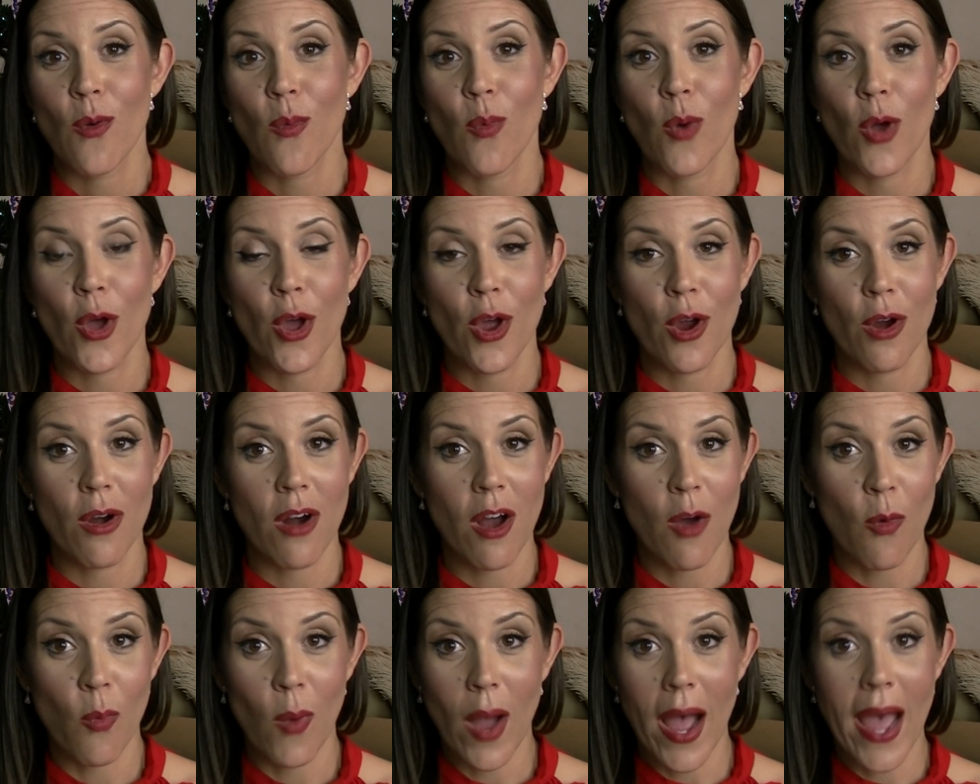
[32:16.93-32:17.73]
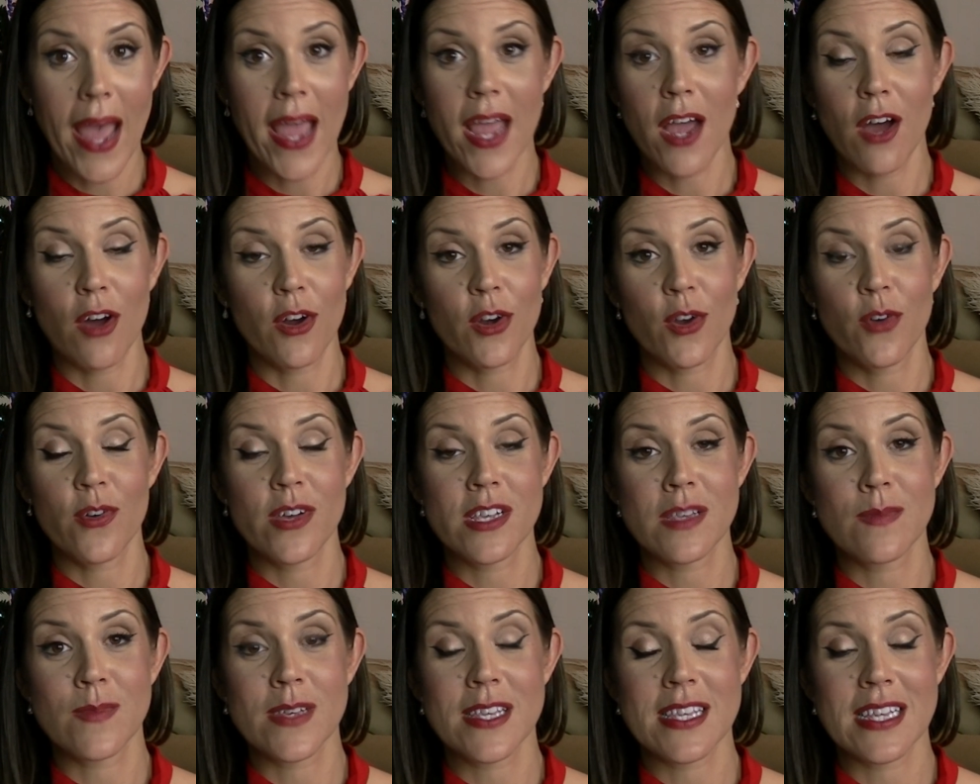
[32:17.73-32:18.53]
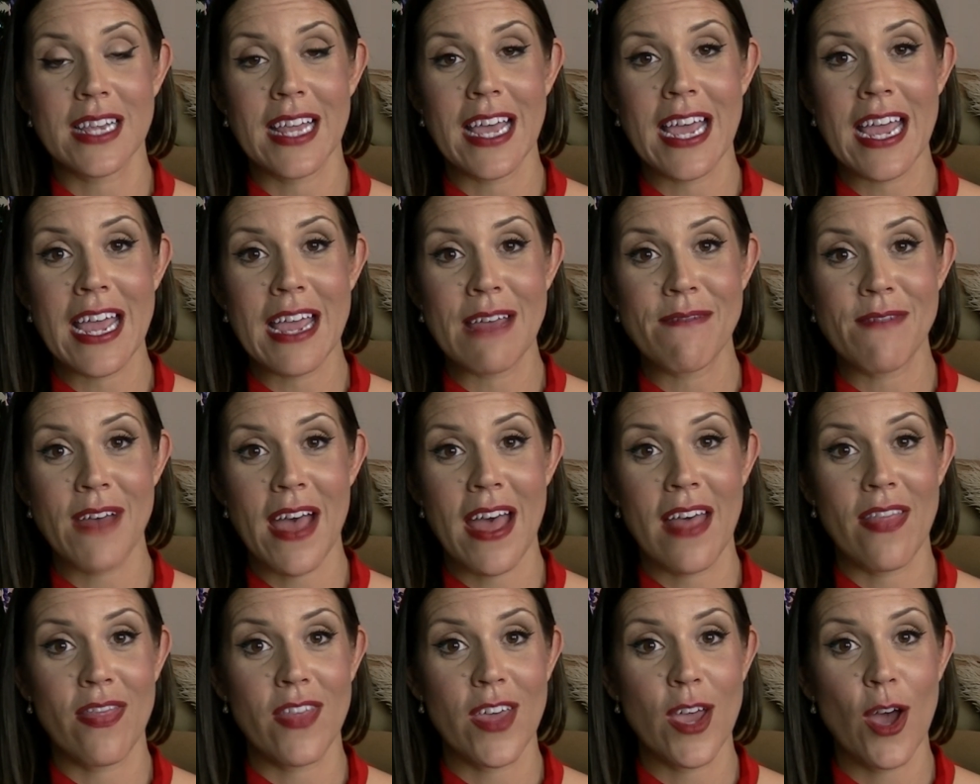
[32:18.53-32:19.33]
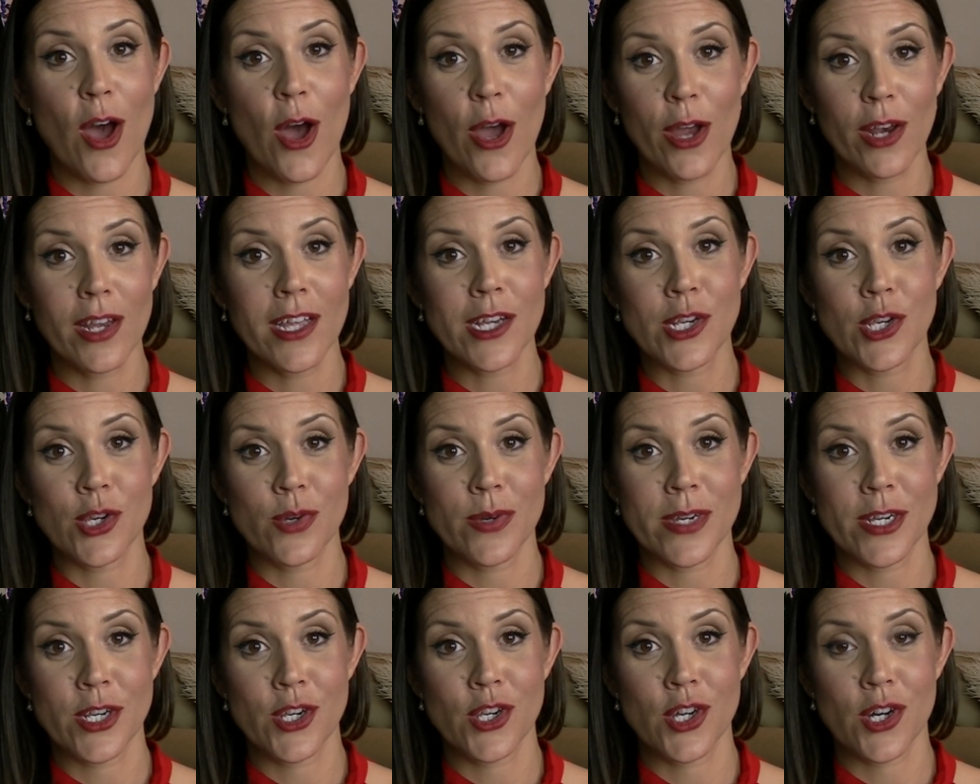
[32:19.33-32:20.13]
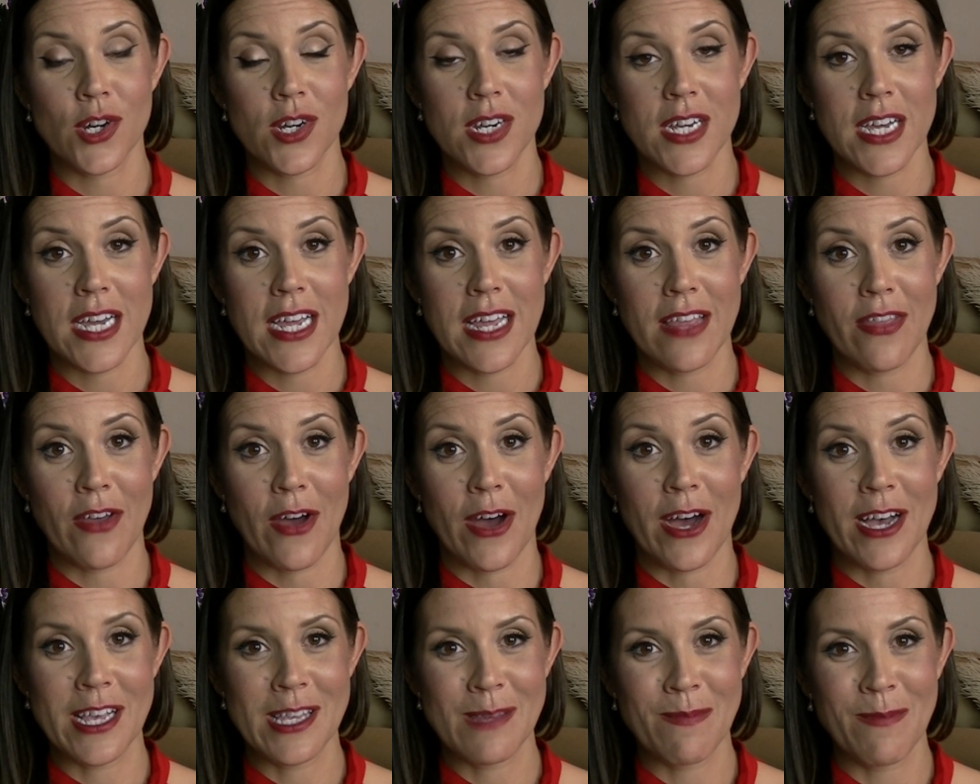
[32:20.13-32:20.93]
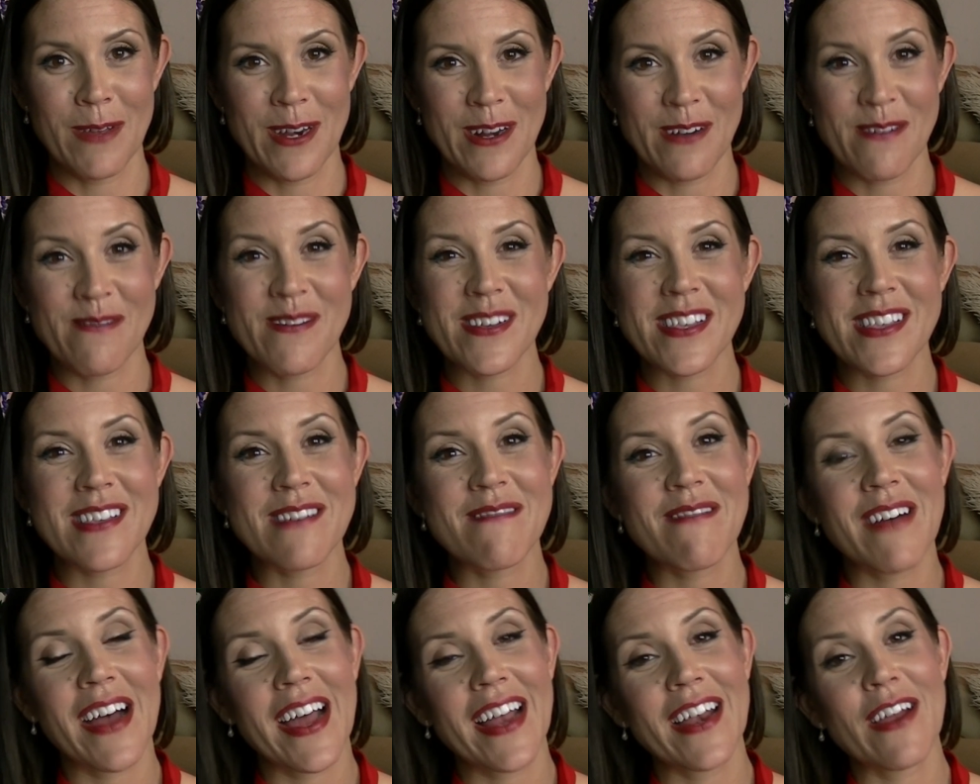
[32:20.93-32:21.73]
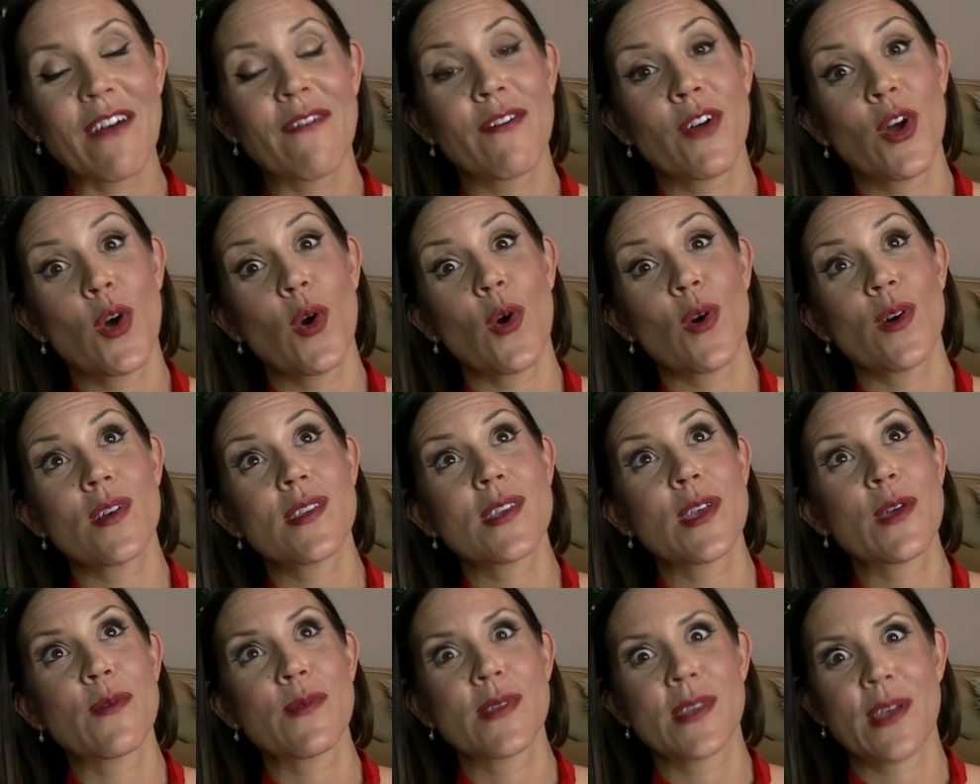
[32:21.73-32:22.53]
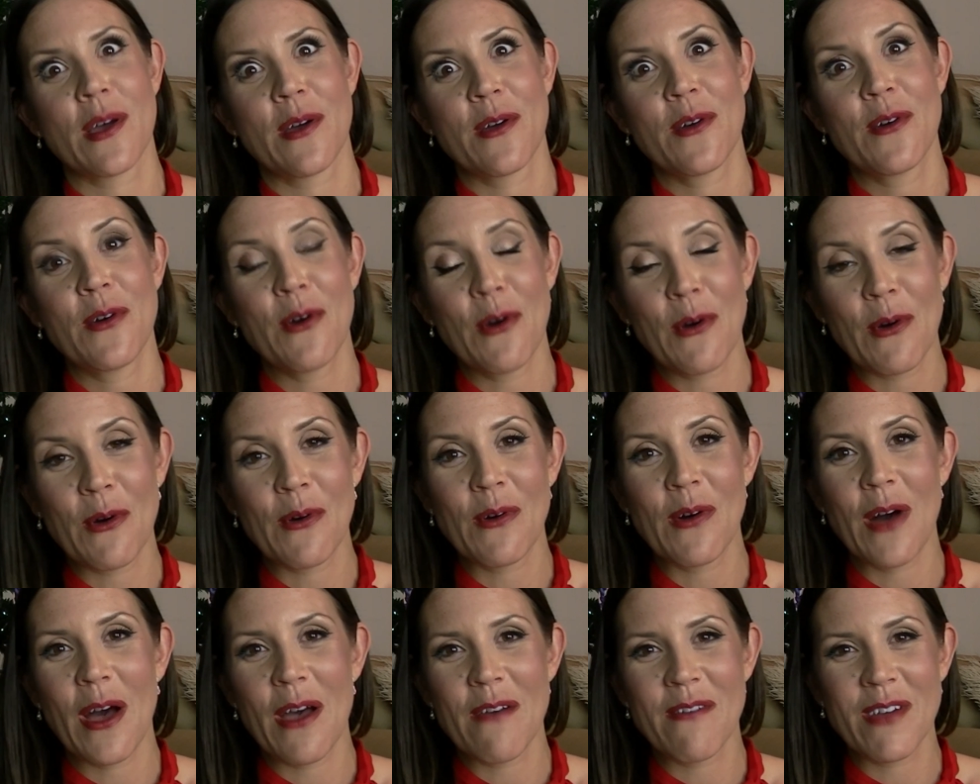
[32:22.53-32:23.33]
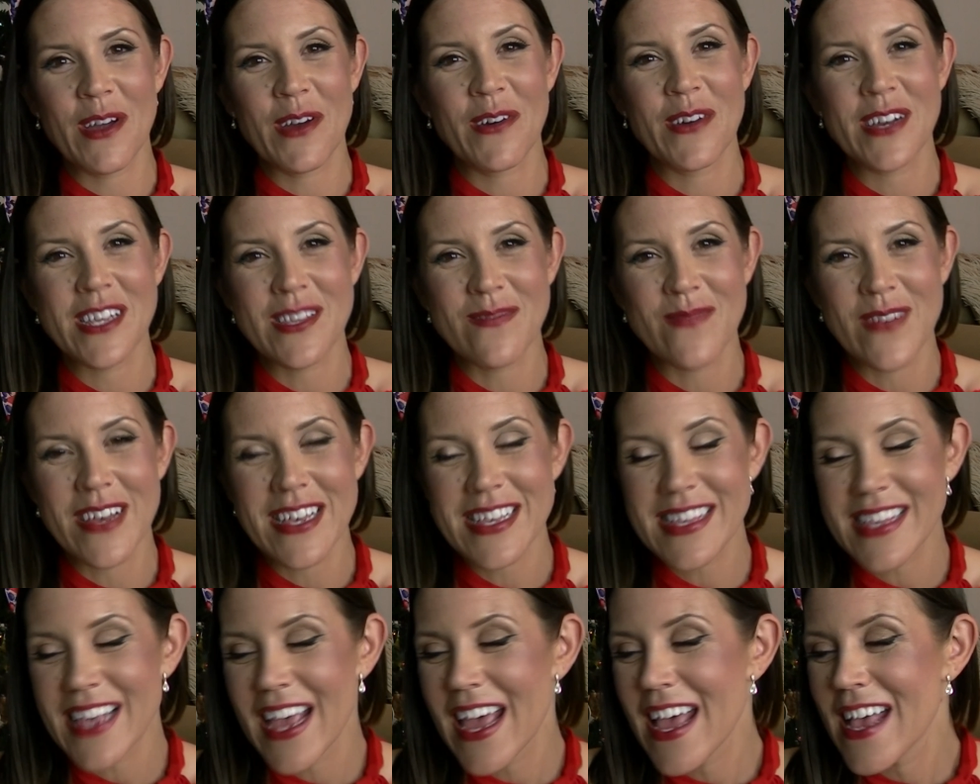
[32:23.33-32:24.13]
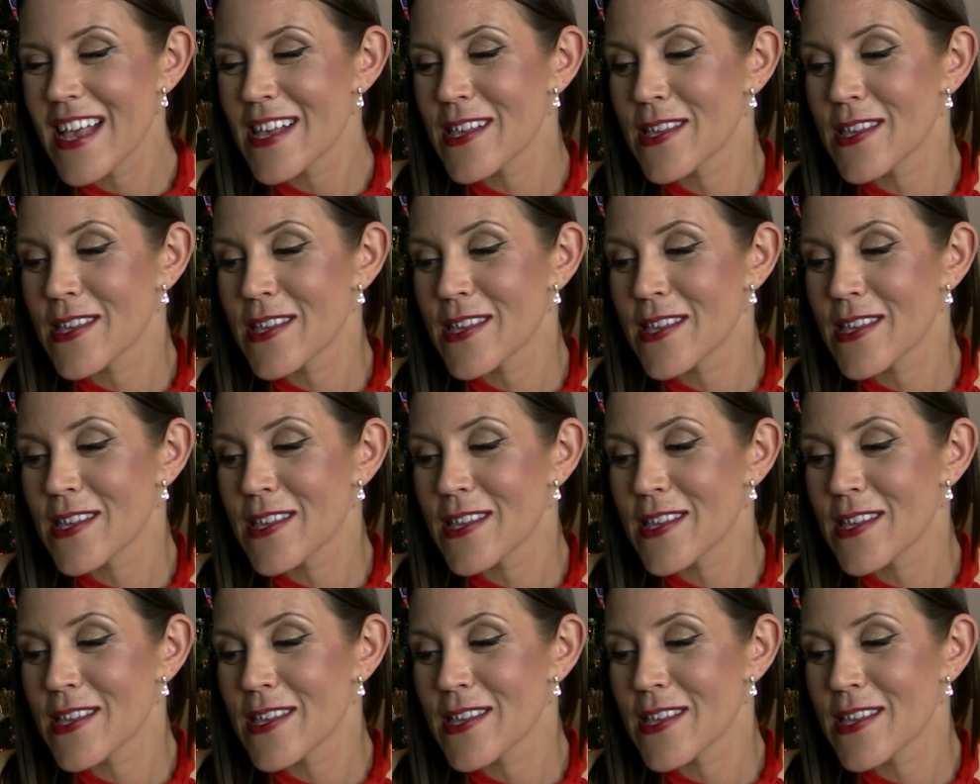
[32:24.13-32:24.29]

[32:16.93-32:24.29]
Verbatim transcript: were away on Christmas leave and the only Jewish doctor in the hospital was the one, of course, who was on call over Christmas.